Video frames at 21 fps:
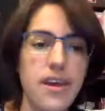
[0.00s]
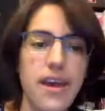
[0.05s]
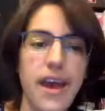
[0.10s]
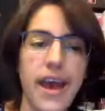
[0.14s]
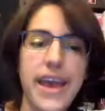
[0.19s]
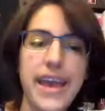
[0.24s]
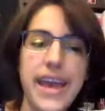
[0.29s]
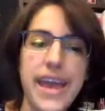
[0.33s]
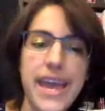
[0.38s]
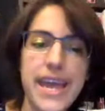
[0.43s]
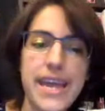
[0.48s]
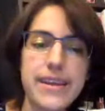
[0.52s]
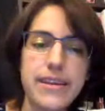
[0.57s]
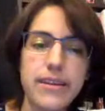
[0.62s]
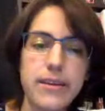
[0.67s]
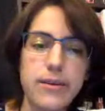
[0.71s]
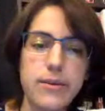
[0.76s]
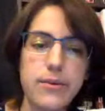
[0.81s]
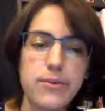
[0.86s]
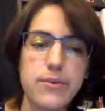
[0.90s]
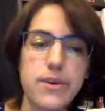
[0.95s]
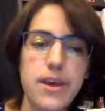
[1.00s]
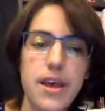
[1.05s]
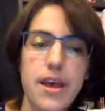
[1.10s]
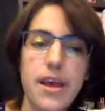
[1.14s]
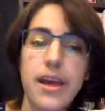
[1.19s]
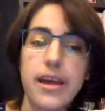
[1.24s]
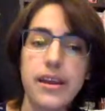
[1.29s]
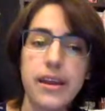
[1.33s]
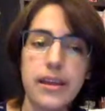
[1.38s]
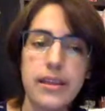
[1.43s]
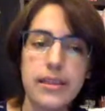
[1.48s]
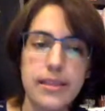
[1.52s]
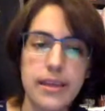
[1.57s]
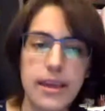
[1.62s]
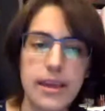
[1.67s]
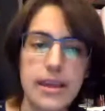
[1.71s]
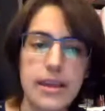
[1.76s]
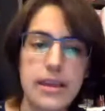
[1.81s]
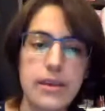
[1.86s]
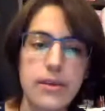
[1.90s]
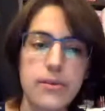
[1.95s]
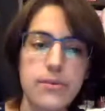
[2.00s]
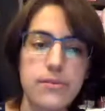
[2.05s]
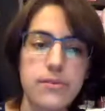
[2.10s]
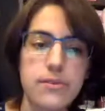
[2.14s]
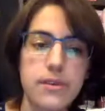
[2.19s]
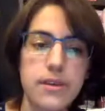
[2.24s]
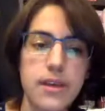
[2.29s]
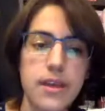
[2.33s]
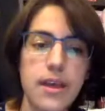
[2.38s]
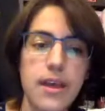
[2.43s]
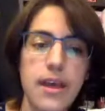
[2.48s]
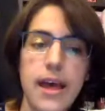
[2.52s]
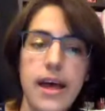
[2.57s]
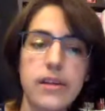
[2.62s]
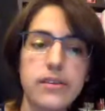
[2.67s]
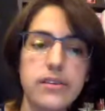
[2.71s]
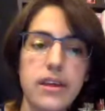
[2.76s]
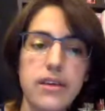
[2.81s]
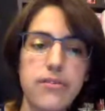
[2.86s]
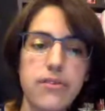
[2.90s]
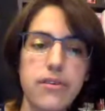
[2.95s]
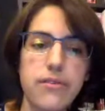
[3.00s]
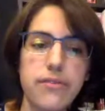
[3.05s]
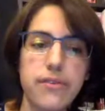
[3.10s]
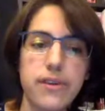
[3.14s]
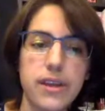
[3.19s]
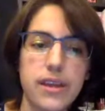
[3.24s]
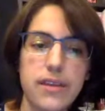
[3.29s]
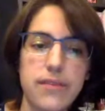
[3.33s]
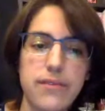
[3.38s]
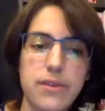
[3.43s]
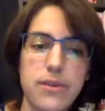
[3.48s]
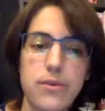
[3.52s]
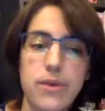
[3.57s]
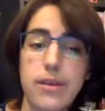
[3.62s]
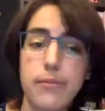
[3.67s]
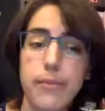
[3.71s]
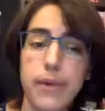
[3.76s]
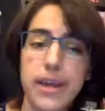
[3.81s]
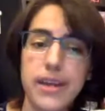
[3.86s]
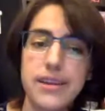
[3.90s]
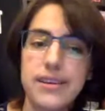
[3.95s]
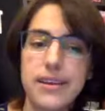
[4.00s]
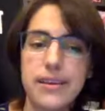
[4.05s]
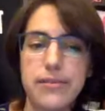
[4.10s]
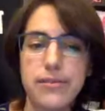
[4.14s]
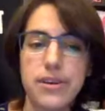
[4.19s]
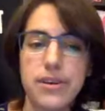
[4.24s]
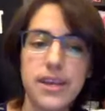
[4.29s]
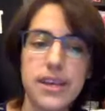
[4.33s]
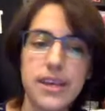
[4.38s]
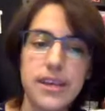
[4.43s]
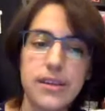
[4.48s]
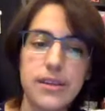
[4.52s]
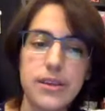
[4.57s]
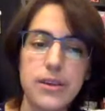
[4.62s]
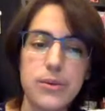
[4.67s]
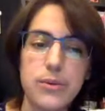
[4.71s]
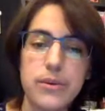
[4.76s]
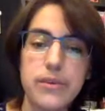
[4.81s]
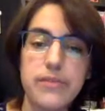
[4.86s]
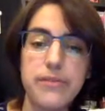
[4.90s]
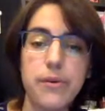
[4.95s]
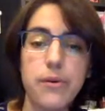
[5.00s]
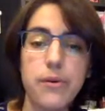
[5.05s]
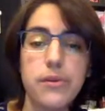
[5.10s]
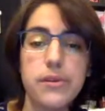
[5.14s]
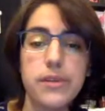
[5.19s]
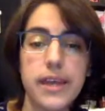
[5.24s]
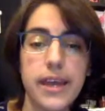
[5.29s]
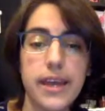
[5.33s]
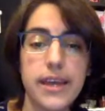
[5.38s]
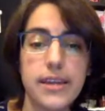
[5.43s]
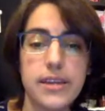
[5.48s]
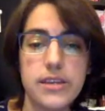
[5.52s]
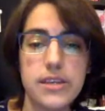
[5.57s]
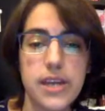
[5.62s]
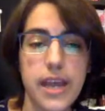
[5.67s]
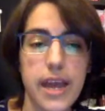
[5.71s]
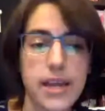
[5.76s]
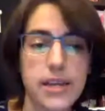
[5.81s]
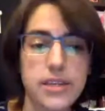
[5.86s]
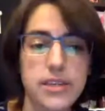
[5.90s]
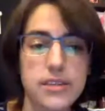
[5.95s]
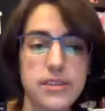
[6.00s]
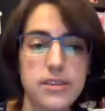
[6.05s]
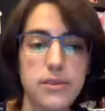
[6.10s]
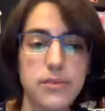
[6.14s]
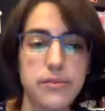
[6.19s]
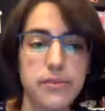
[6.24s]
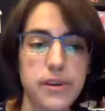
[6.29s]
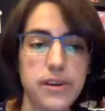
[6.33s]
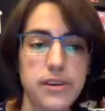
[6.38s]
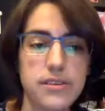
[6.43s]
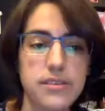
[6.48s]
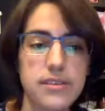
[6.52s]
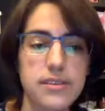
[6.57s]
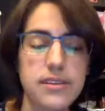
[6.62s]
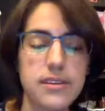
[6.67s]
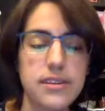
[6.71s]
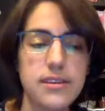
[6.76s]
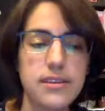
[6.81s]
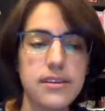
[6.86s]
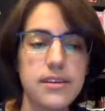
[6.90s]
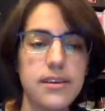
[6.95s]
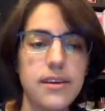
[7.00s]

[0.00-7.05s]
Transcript: I hate you and I thank you. I'll never forgive you and might never kill you if old age catches you first.